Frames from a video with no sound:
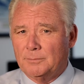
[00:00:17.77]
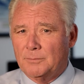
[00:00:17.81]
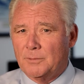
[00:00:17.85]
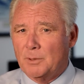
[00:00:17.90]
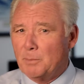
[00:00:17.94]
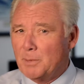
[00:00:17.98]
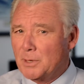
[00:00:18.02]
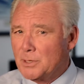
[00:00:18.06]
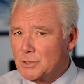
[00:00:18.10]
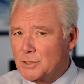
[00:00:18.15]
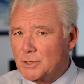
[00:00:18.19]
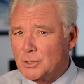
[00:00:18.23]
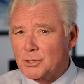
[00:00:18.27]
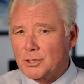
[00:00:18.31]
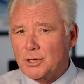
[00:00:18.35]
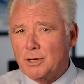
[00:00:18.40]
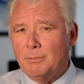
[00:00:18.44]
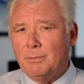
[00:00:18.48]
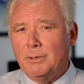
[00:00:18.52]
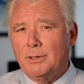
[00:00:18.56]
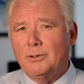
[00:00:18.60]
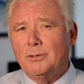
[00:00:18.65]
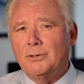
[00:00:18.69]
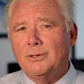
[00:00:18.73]
The business
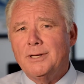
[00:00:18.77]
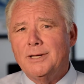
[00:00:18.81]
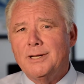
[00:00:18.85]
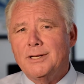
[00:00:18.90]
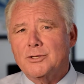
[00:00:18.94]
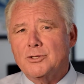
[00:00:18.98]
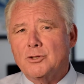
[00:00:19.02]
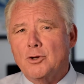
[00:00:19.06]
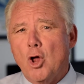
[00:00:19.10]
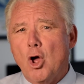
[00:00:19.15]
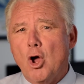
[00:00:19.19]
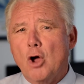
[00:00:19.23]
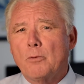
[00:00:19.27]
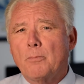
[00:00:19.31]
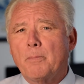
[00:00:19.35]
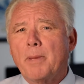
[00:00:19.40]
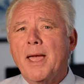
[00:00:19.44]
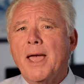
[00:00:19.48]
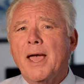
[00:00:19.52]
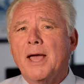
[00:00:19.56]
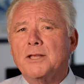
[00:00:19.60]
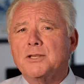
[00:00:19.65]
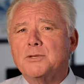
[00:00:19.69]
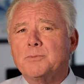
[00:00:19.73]
community is long
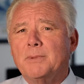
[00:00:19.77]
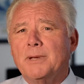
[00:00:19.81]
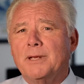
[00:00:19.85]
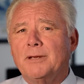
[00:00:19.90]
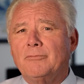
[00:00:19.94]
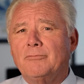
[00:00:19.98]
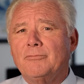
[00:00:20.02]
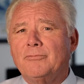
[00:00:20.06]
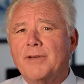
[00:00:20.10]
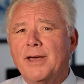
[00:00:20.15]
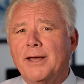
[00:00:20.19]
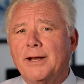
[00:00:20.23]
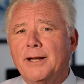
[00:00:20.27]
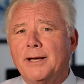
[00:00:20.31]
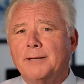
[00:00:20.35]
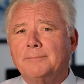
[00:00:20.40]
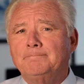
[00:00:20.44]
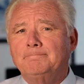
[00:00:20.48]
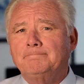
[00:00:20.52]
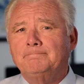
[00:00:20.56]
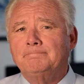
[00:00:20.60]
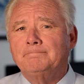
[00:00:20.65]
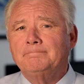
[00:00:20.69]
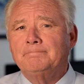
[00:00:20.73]
past being fed
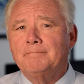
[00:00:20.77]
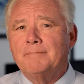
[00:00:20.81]
up.